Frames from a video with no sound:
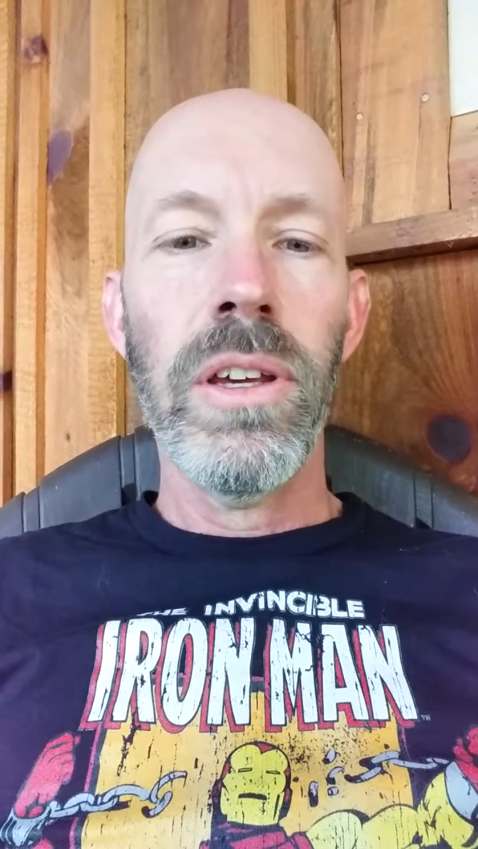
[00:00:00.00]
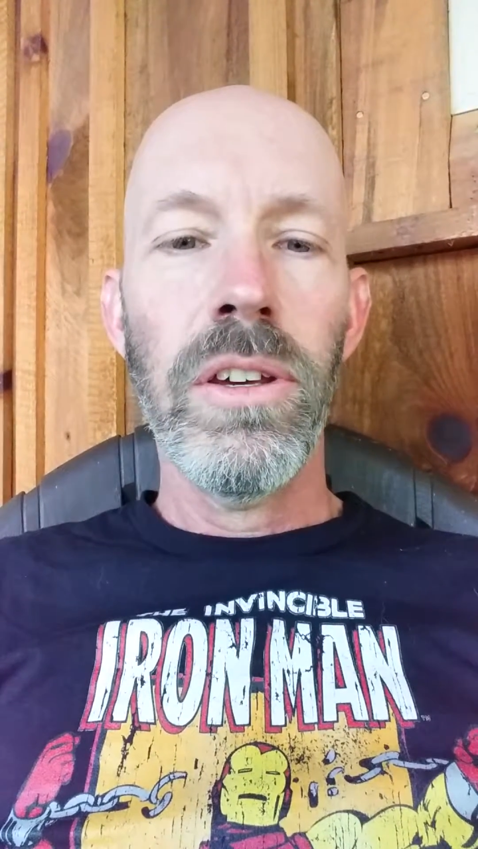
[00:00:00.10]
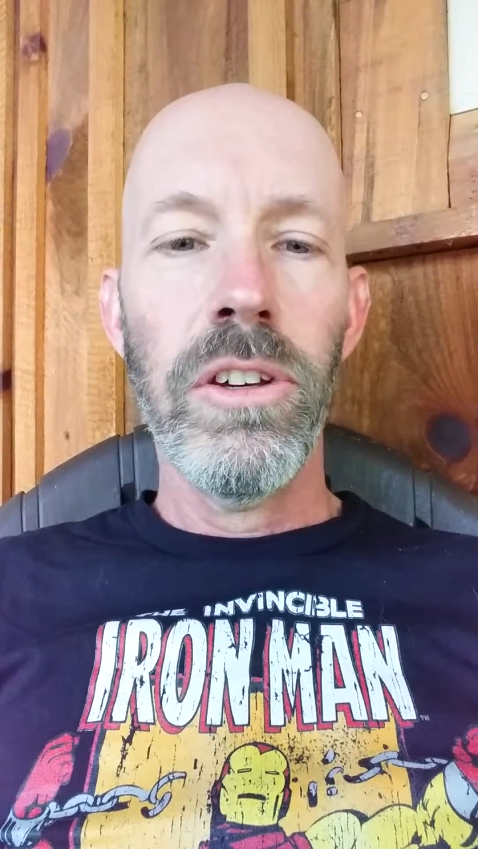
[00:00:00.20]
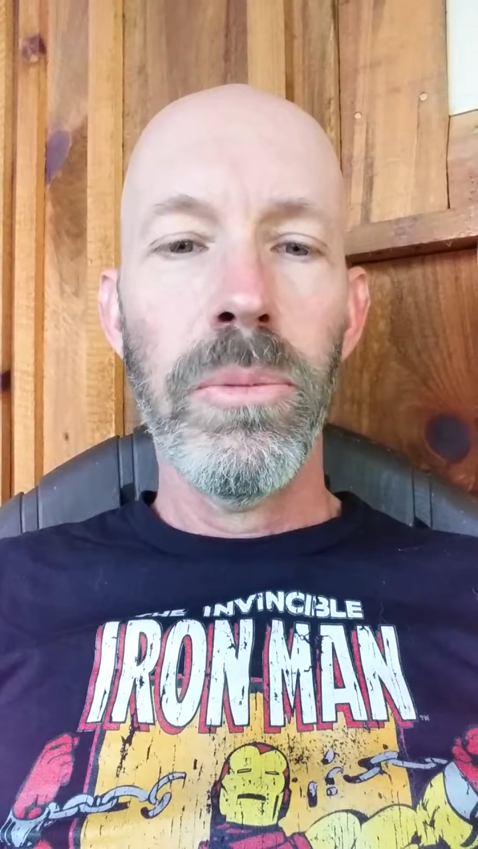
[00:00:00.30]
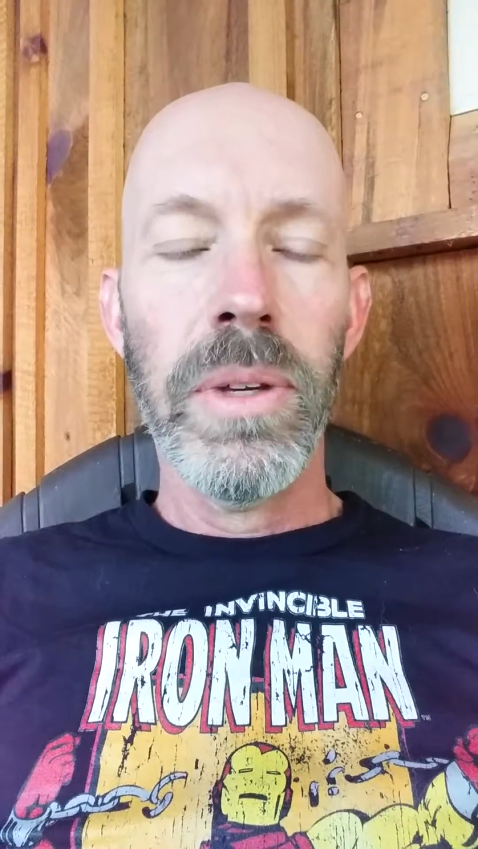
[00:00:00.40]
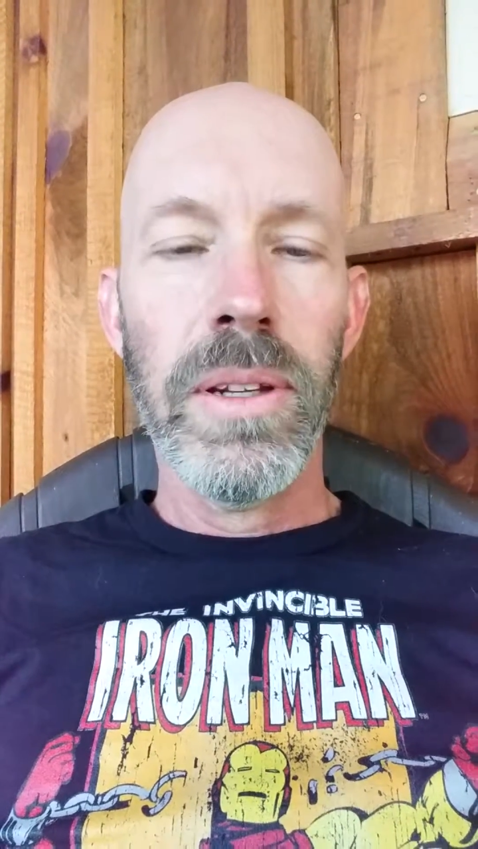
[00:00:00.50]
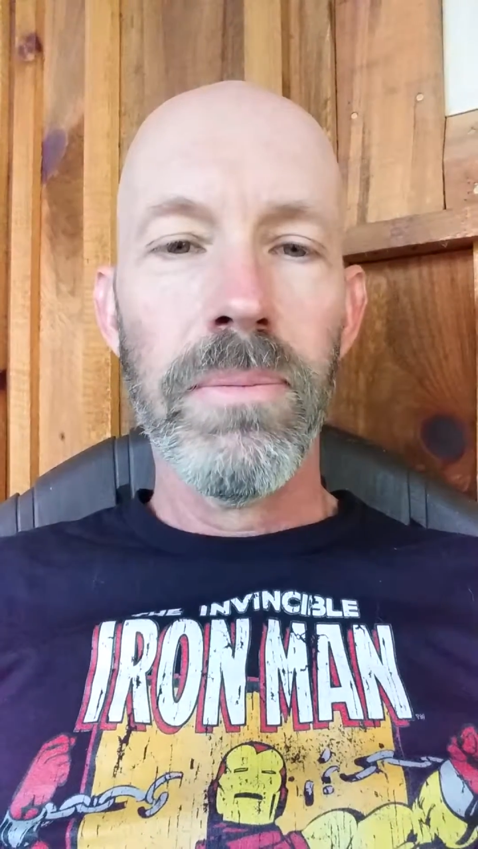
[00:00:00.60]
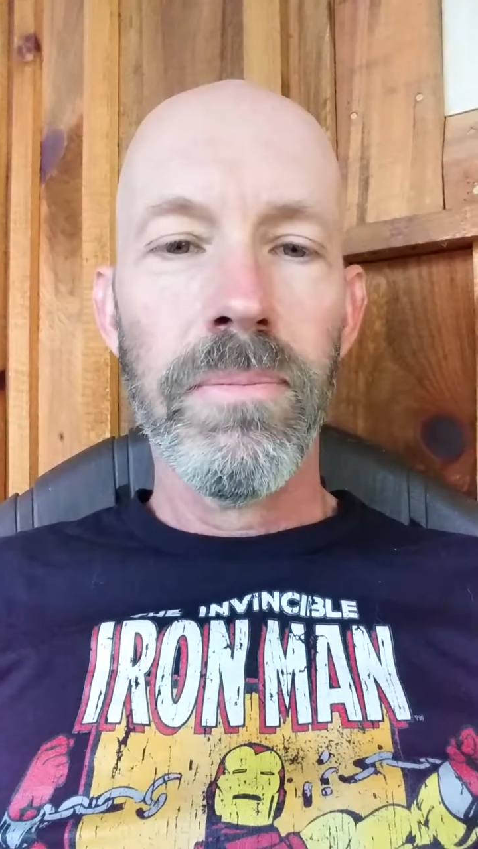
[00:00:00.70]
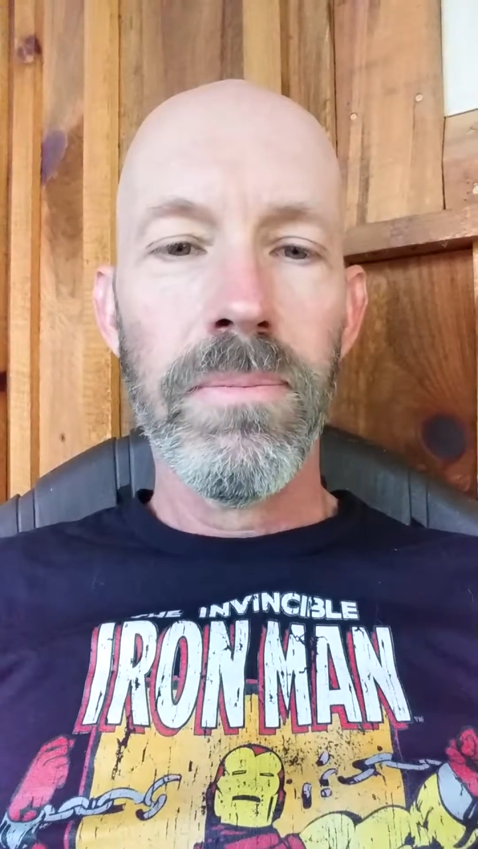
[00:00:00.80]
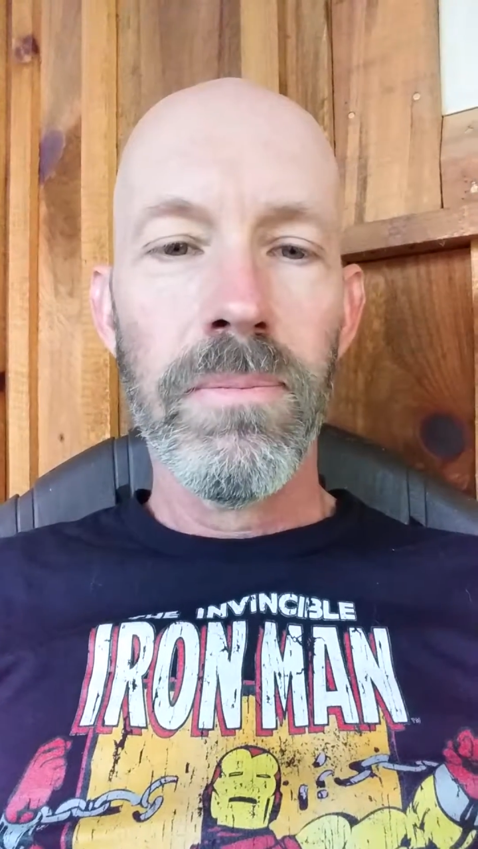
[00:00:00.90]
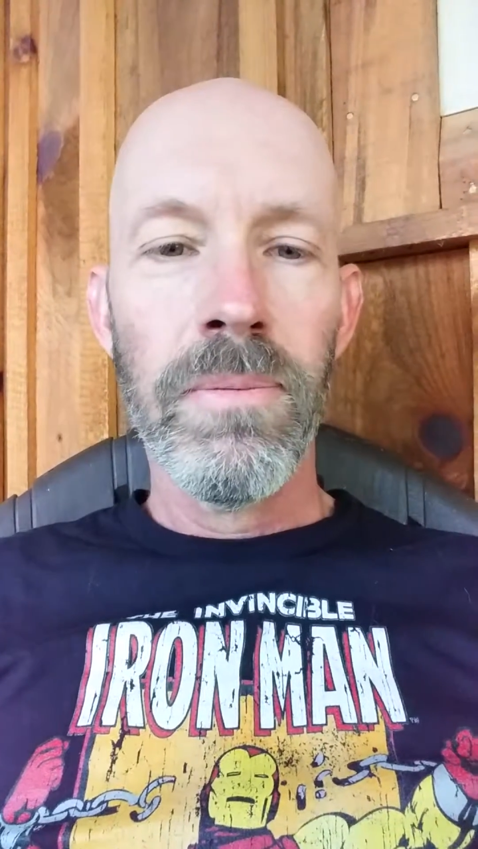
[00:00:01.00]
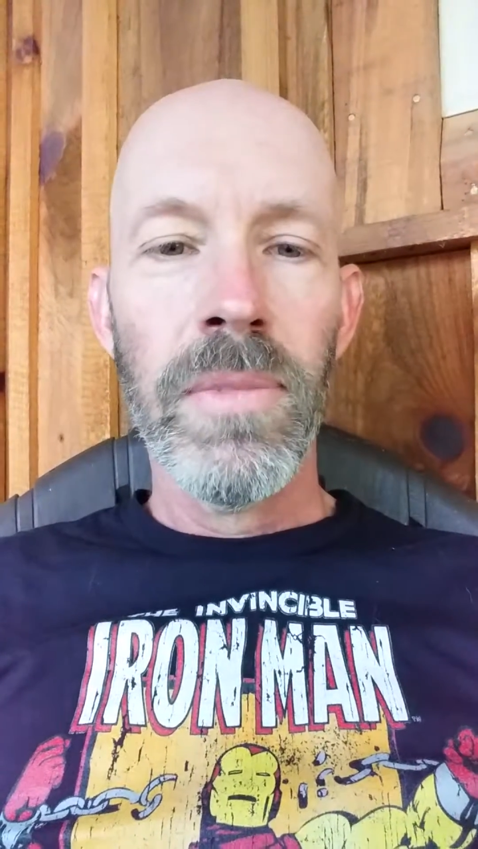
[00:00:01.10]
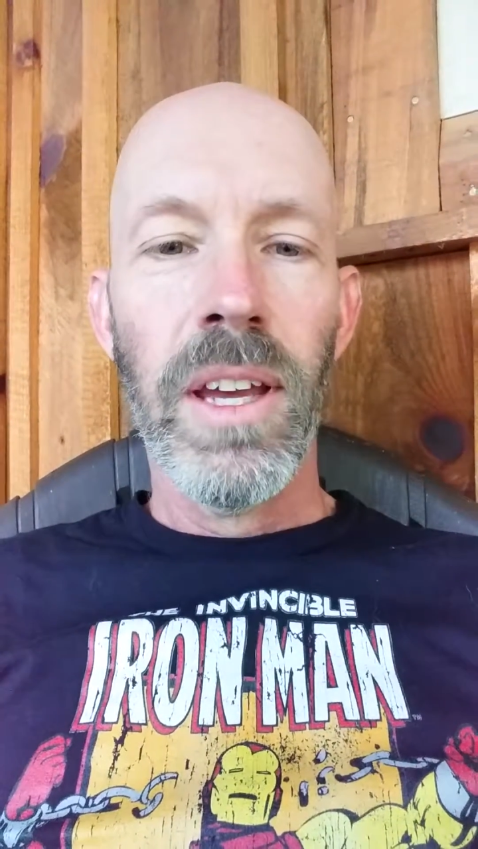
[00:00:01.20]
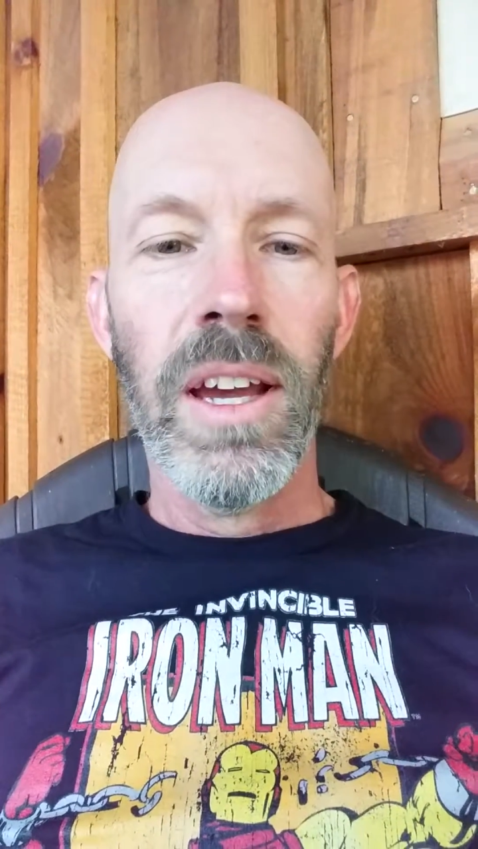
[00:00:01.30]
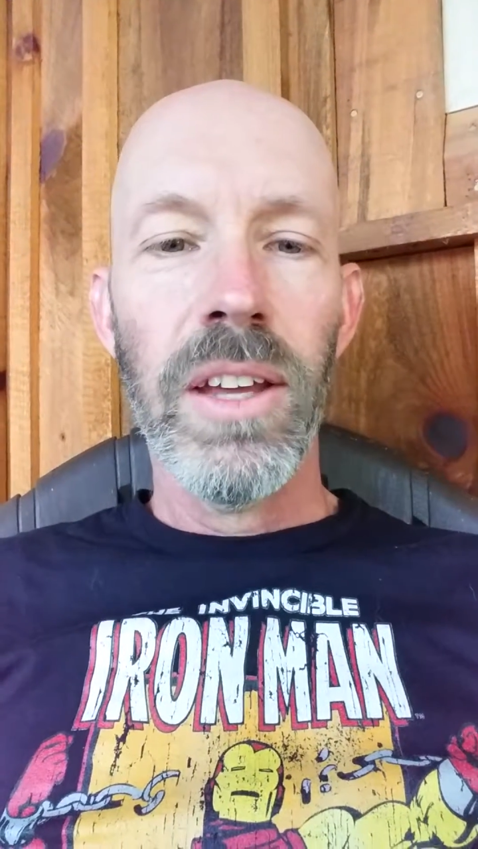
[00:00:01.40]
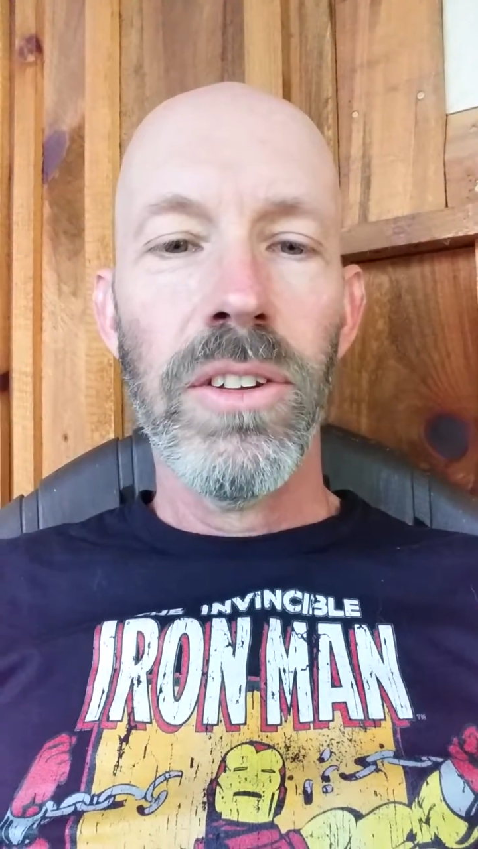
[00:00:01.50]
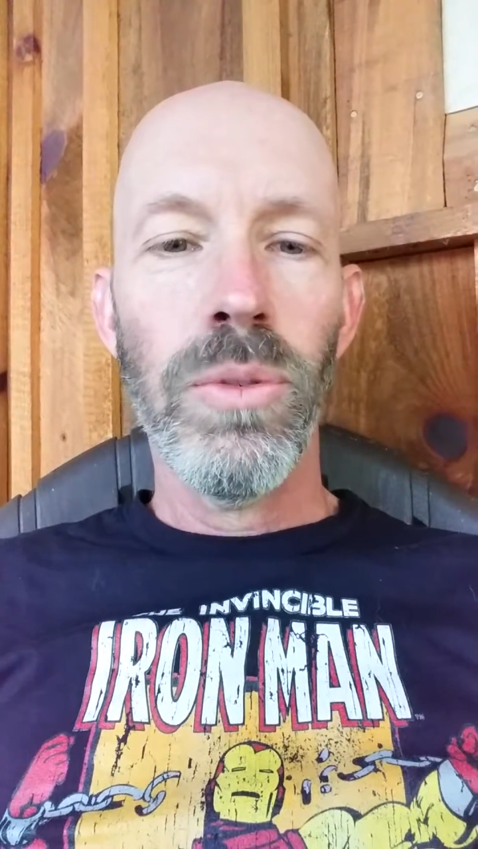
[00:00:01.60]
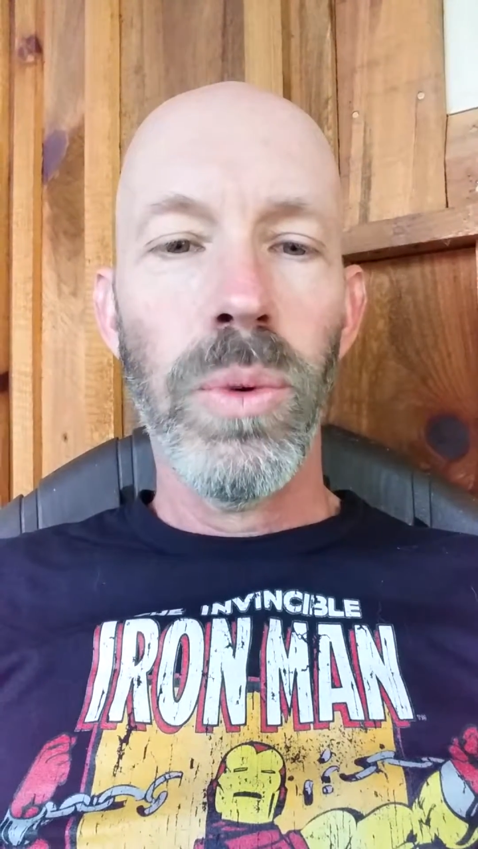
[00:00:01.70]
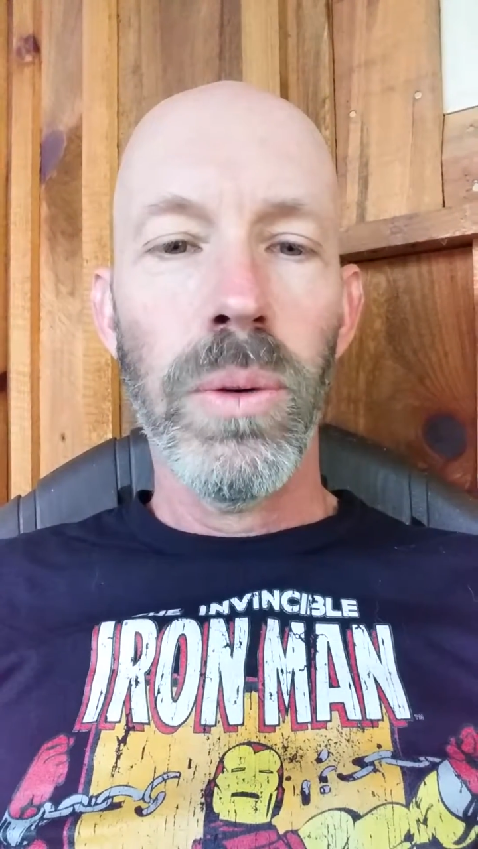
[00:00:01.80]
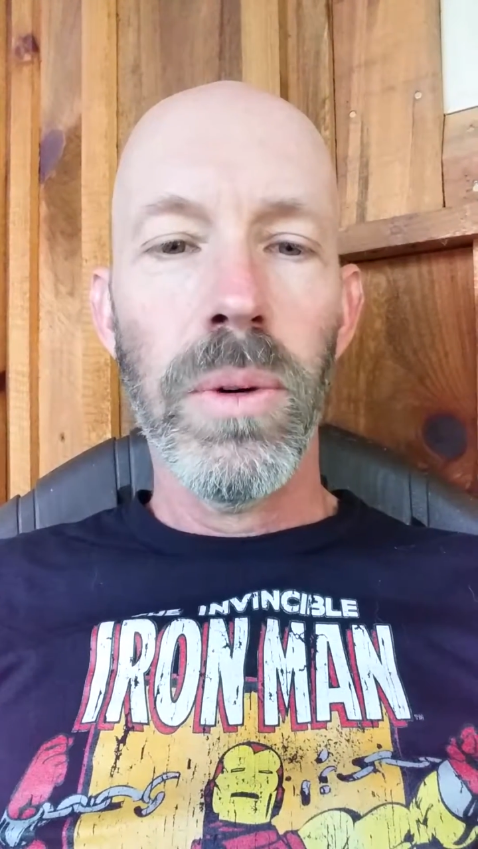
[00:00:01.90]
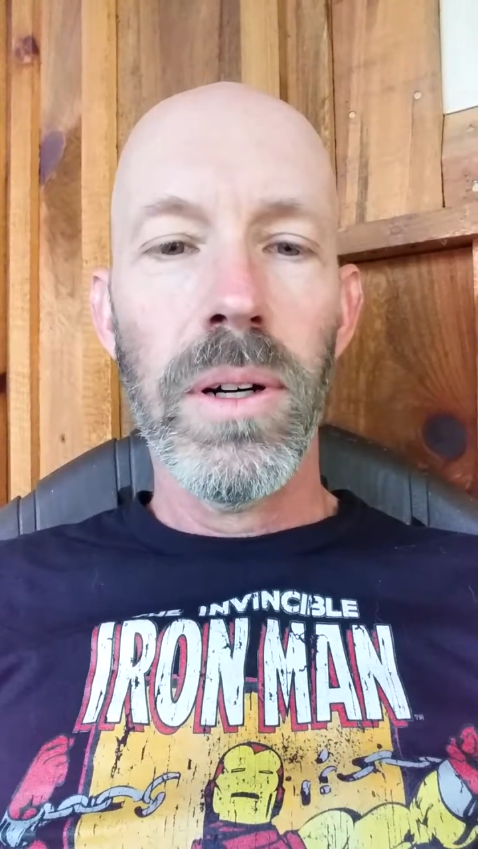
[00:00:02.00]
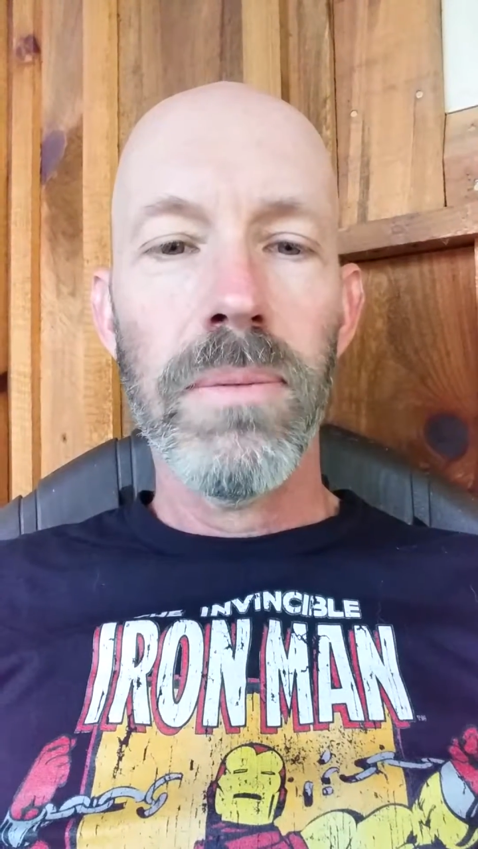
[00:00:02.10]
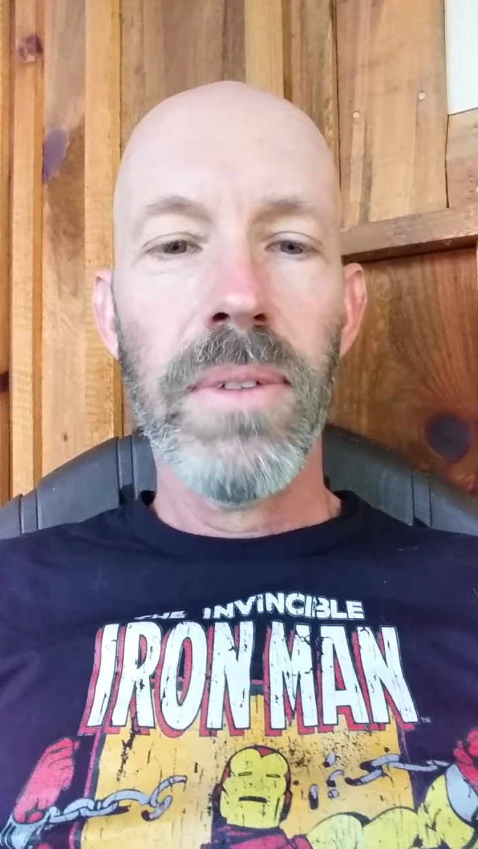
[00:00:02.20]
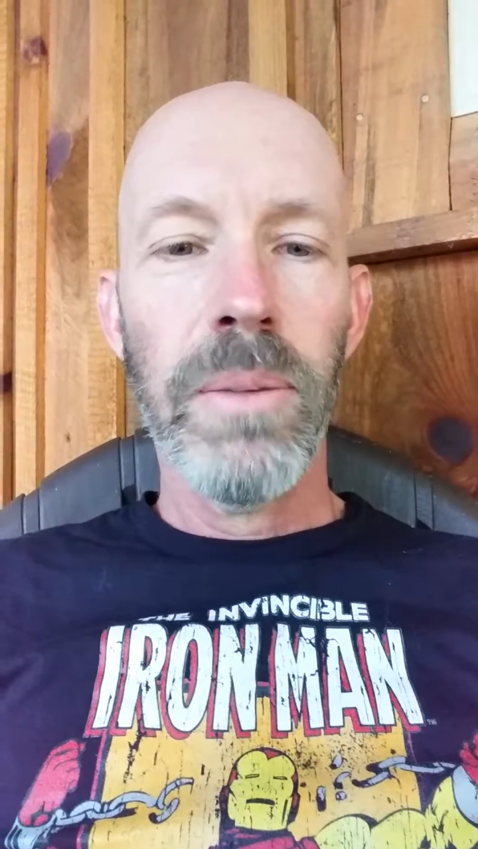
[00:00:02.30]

human as we were.